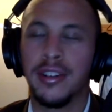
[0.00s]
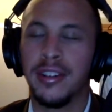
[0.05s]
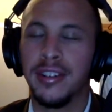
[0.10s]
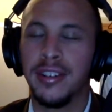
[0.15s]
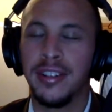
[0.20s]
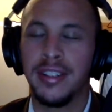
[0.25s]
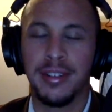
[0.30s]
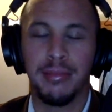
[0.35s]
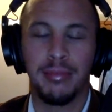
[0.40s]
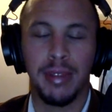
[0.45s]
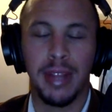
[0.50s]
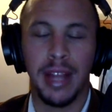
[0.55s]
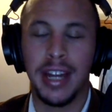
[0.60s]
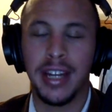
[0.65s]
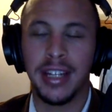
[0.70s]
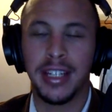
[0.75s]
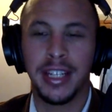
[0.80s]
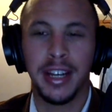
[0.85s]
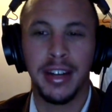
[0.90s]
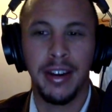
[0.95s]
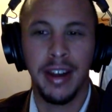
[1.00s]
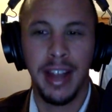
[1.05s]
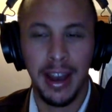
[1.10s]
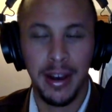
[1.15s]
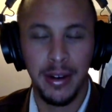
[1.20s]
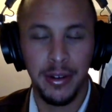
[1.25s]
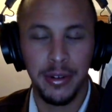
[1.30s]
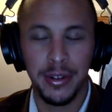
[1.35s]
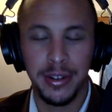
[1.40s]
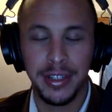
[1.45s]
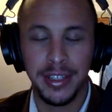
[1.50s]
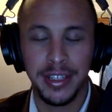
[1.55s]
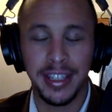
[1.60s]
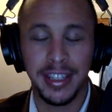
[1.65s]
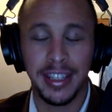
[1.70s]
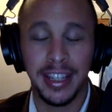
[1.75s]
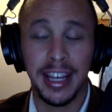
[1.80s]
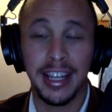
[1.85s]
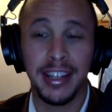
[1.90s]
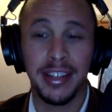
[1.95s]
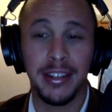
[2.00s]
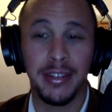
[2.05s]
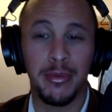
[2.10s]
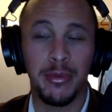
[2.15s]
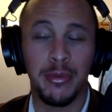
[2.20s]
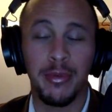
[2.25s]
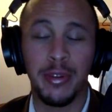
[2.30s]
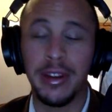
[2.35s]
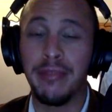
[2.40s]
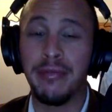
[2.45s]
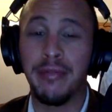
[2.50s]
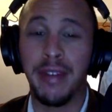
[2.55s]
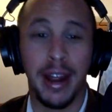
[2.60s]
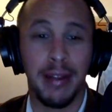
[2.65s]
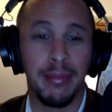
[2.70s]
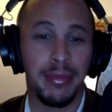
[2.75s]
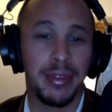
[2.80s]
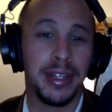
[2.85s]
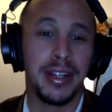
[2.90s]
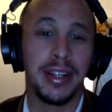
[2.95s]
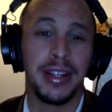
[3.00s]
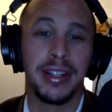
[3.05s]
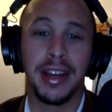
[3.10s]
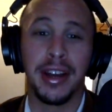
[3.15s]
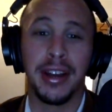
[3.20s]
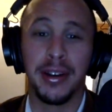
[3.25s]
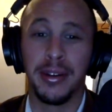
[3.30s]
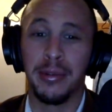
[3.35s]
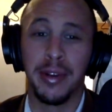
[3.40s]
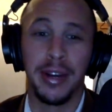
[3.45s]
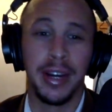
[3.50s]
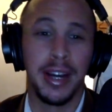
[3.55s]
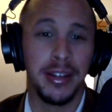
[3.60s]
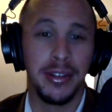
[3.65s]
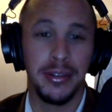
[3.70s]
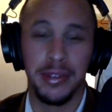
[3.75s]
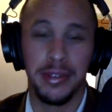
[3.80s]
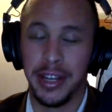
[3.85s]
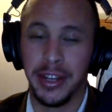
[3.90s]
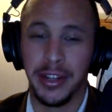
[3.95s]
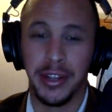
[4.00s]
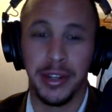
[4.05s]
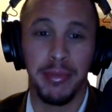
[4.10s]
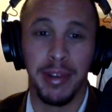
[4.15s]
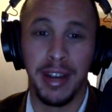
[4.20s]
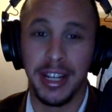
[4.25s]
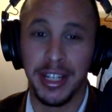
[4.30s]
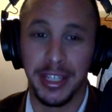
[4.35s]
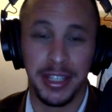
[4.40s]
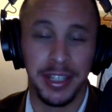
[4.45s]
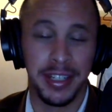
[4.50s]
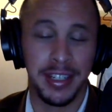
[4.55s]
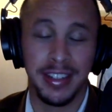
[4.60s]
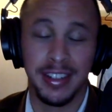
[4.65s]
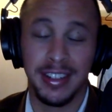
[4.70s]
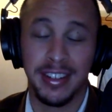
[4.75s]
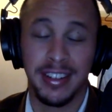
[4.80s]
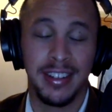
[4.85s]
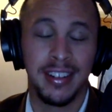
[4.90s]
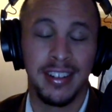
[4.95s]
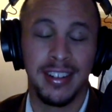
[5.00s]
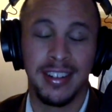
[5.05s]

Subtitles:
learned planetary hours, that revamped the entire way I do candle magic.